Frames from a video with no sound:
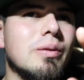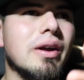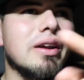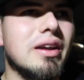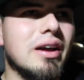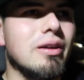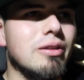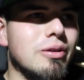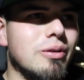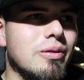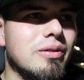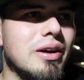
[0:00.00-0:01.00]
right now
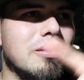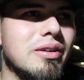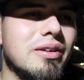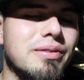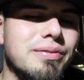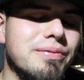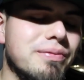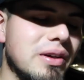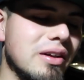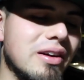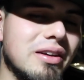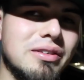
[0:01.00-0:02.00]
though. I want to
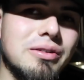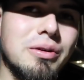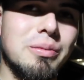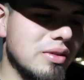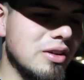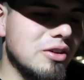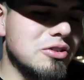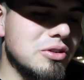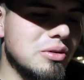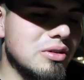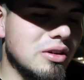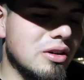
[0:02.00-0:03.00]
figure out this whole
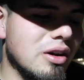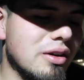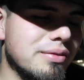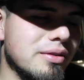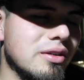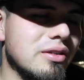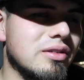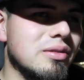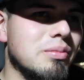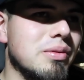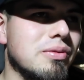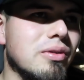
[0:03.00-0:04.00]
issue with the car
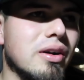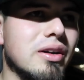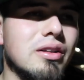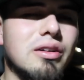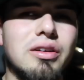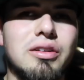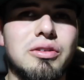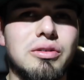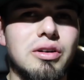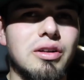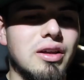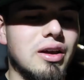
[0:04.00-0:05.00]
first before I can look into
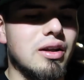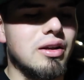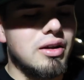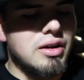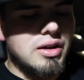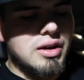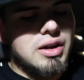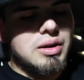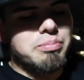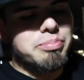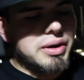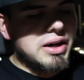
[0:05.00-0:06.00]
all that.
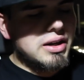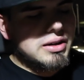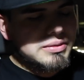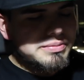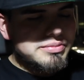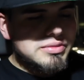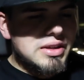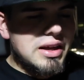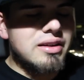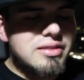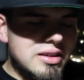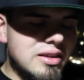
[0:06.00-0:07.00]
But
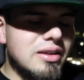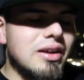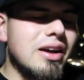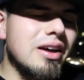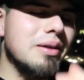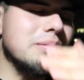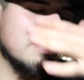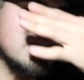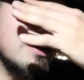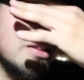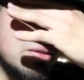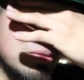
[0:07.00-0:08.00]
that is it. I am
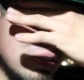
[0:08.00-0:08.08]
going to end the